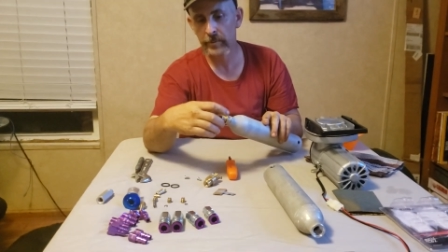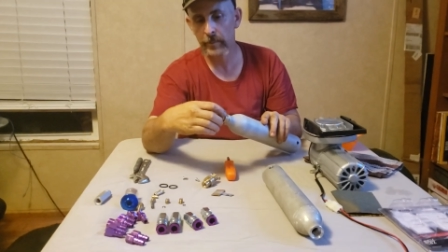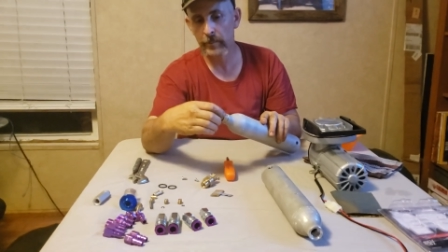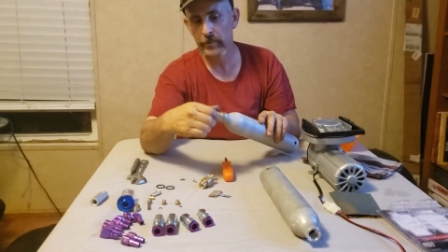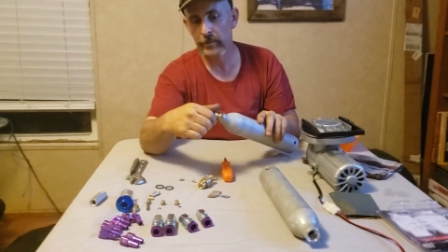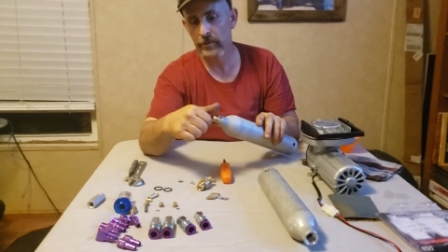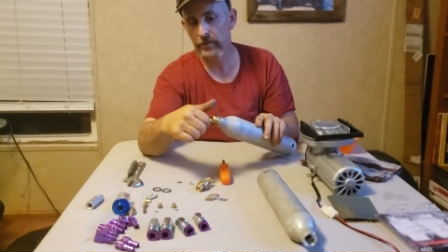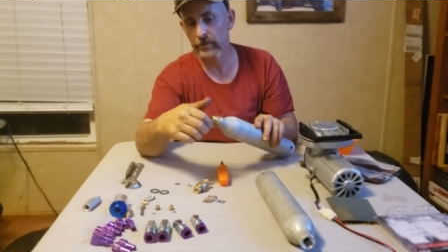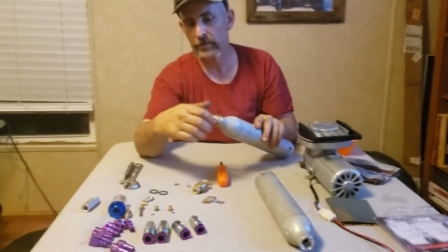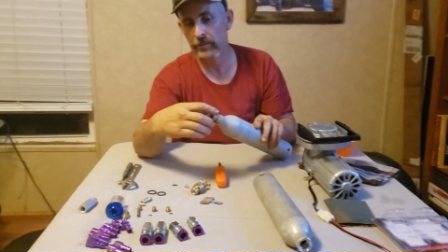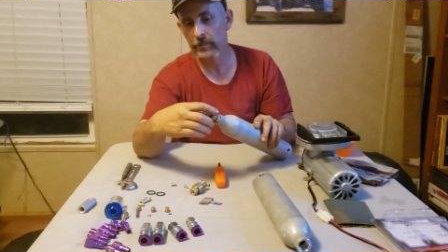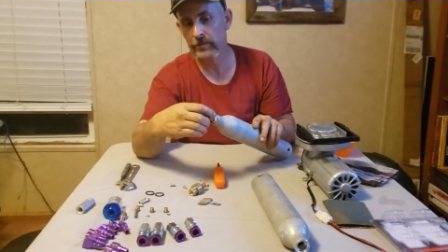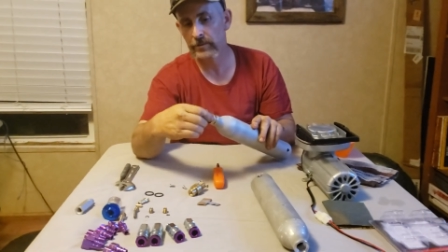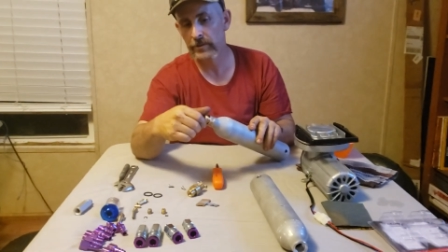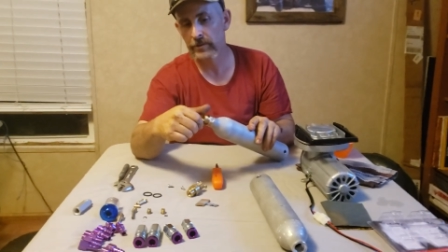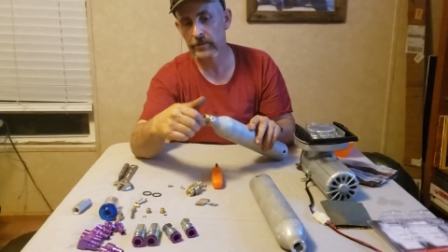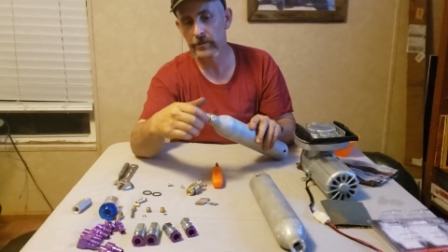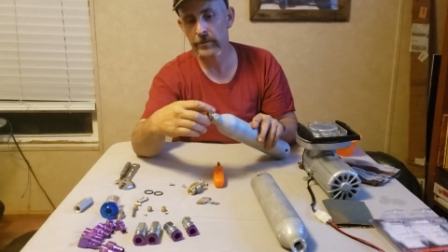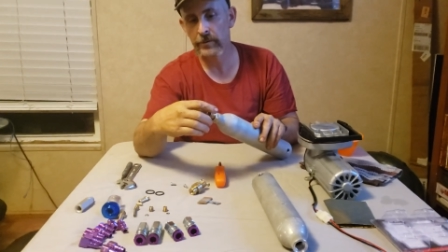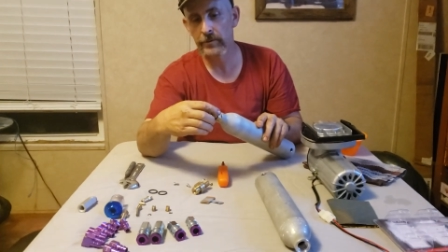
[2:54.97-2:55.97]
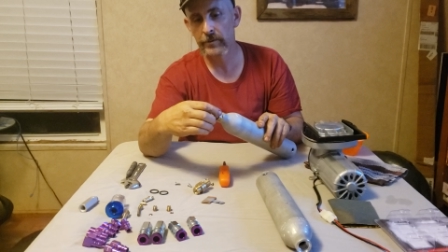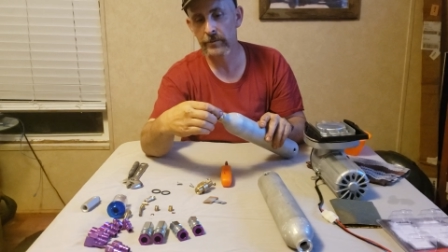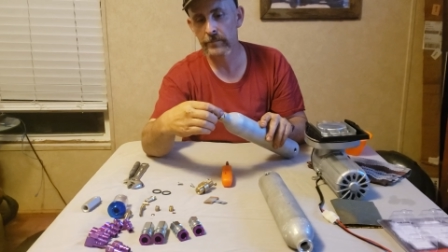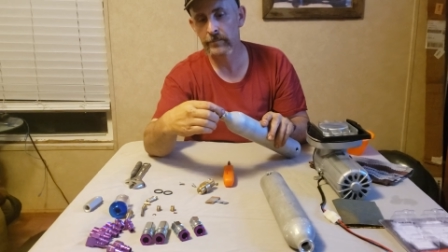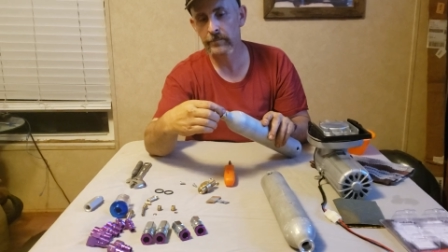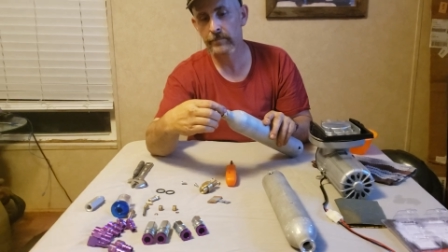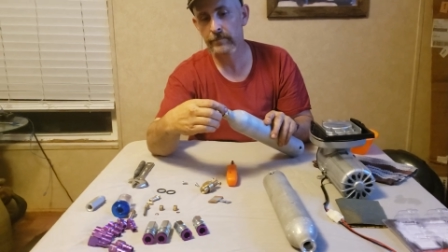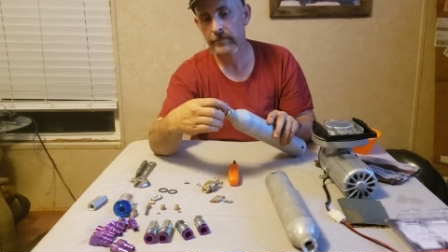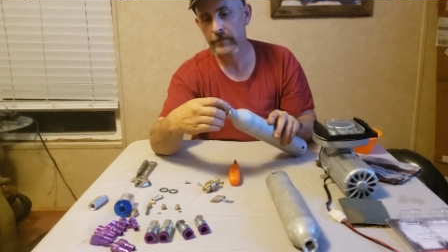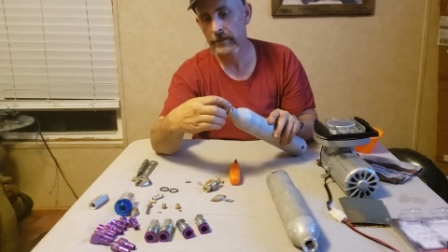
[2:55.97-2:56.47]
people don't know what to do with them,
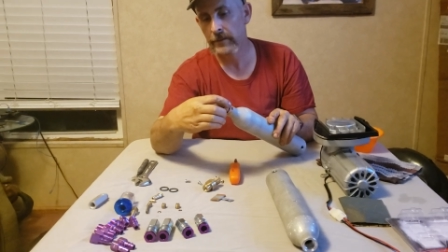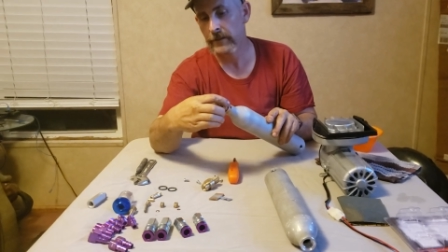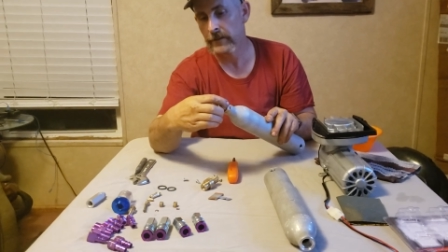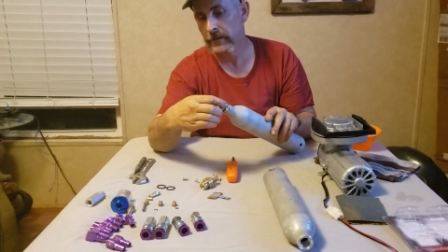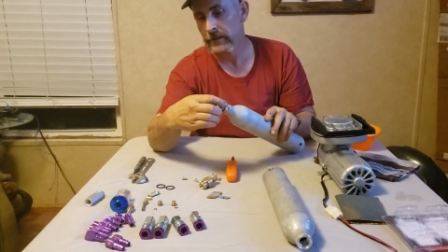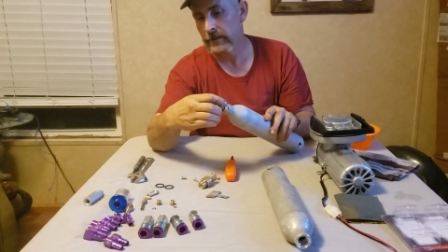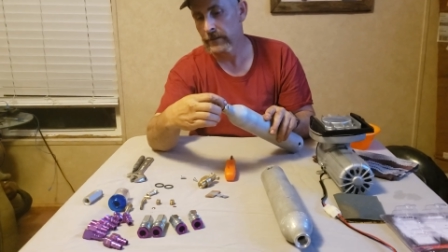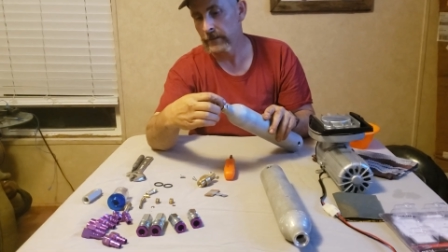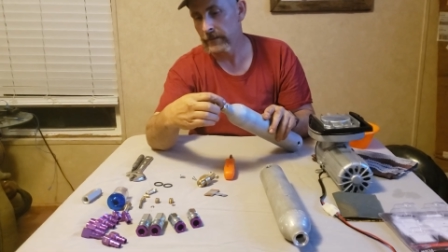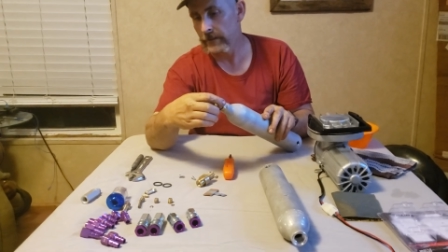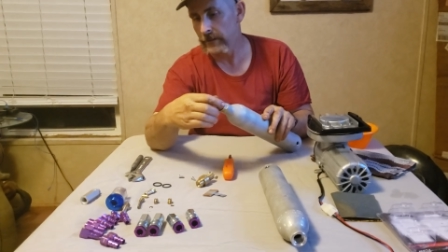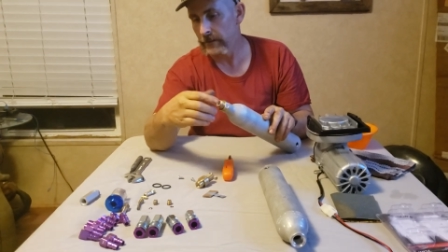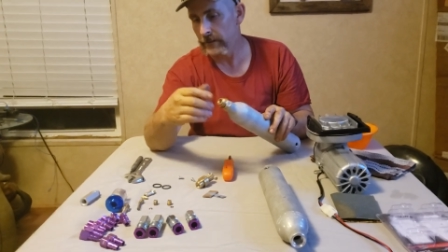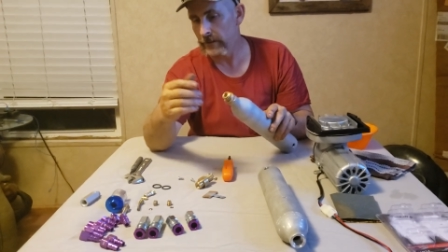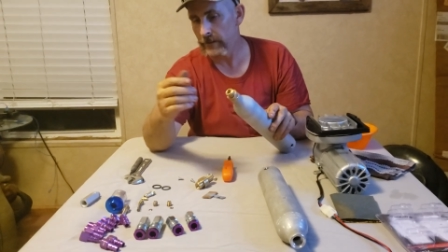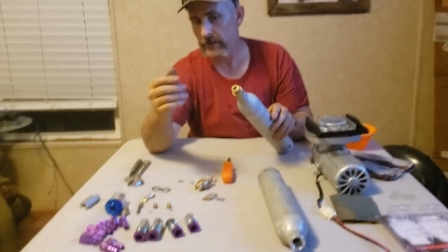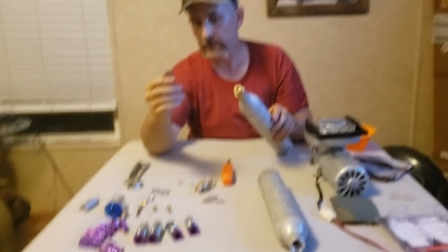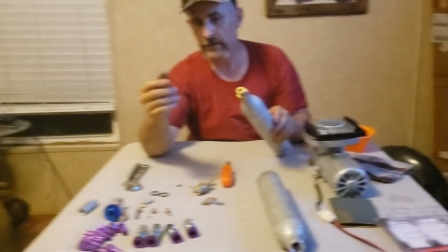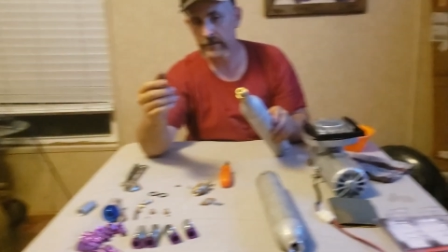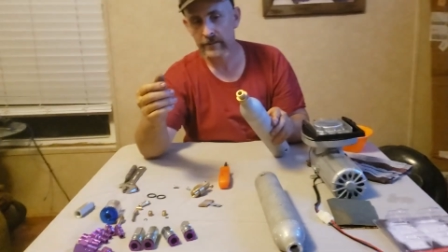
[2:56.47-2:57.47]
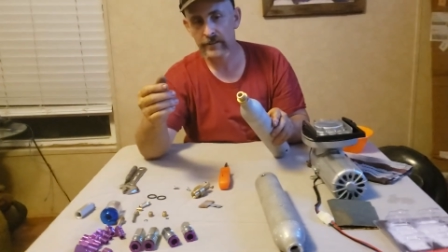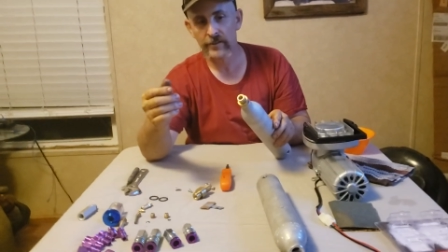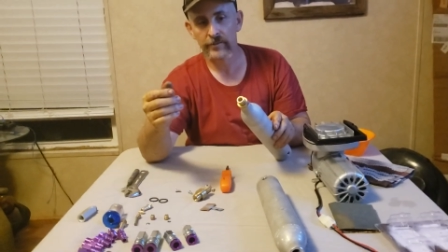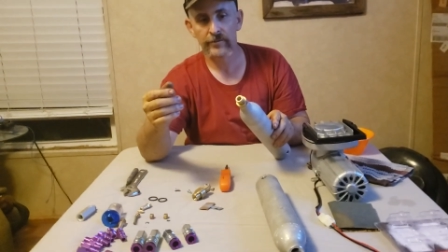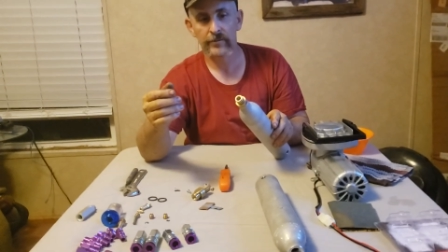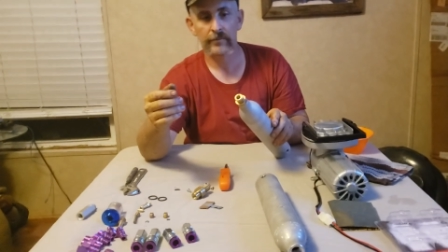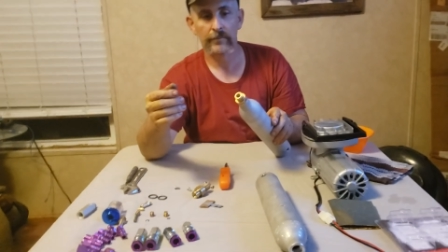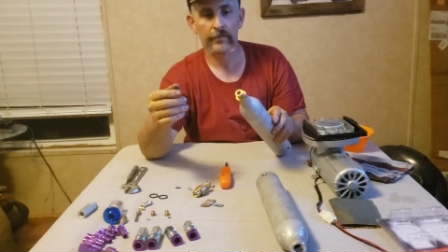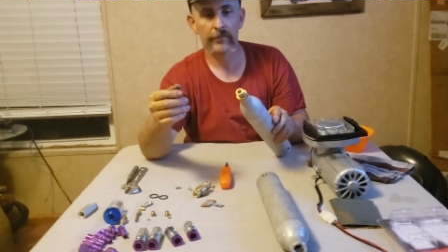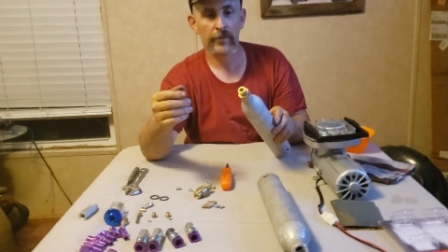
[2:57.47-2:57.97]
and they
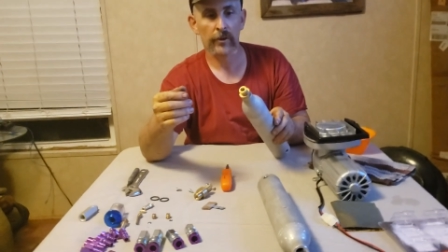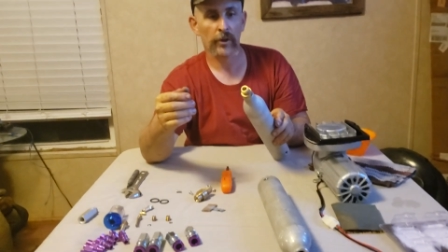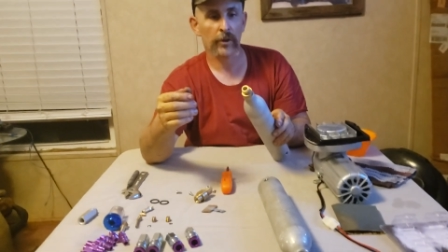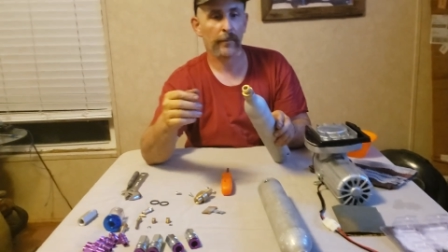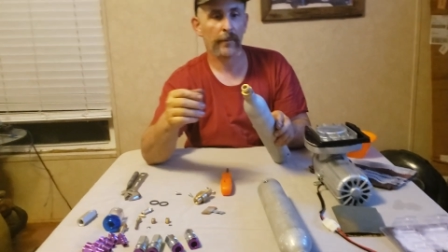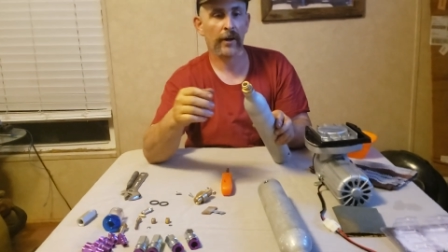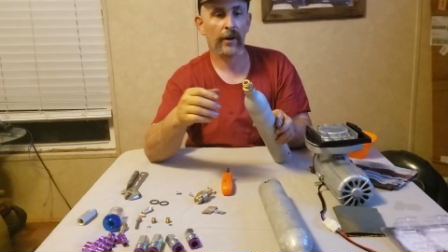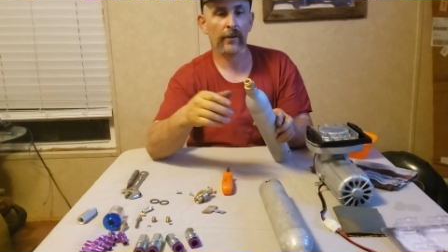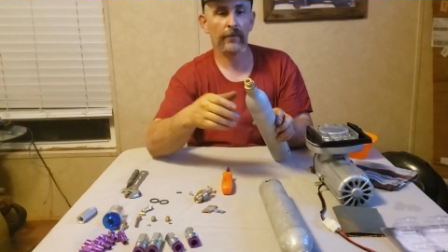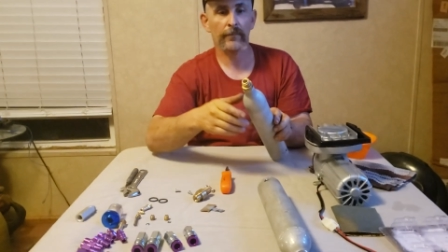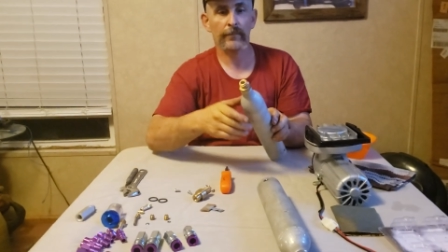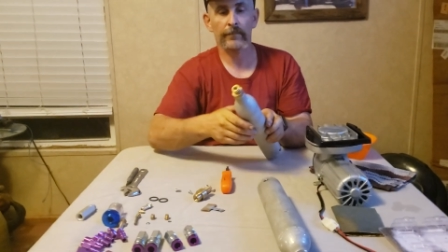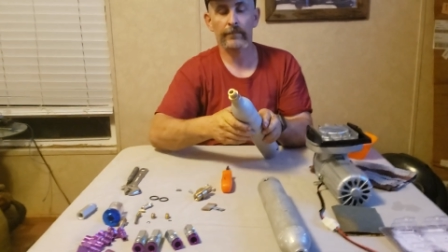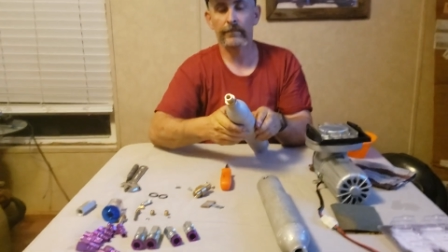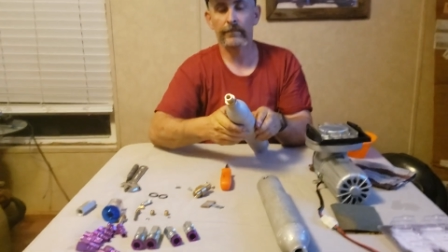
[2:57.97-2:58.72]
just throw them out.